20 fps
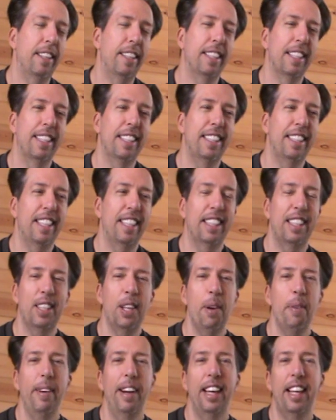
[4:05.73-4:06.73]
just
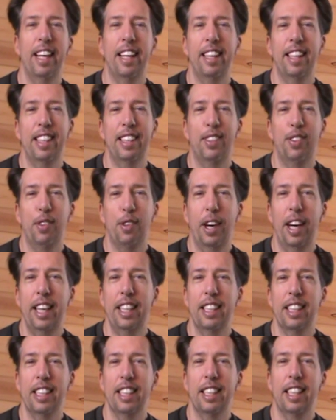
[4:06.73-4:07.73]
so many of these
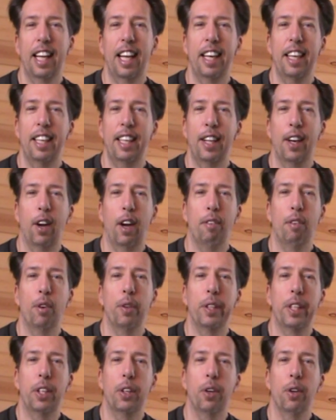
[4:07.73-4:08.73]
phrases that you know I've
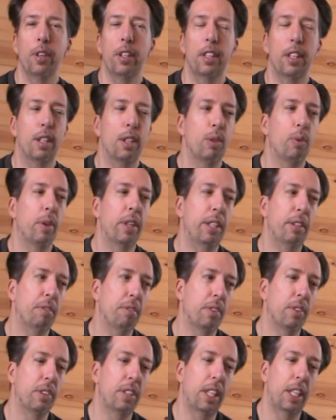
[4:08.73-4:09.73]
only heard in the
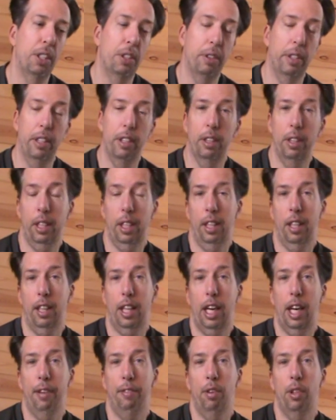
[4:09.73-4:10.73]
21st century, or
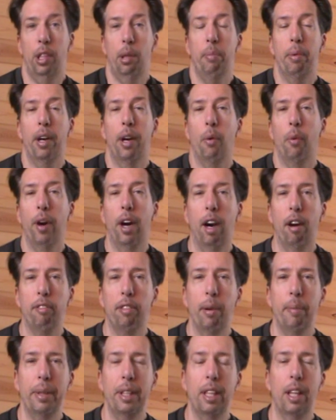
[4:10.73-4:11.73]
that I've only been aware
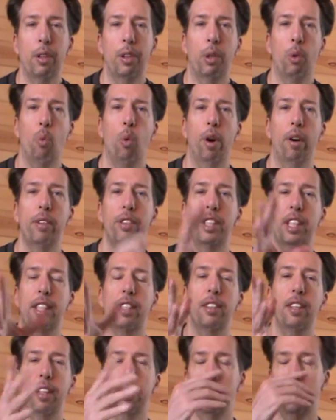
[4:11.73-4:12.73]
of. I mean, the, the words
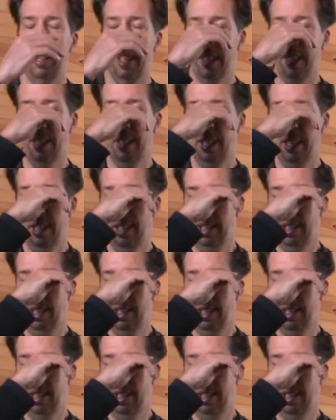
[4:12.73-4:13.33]
existed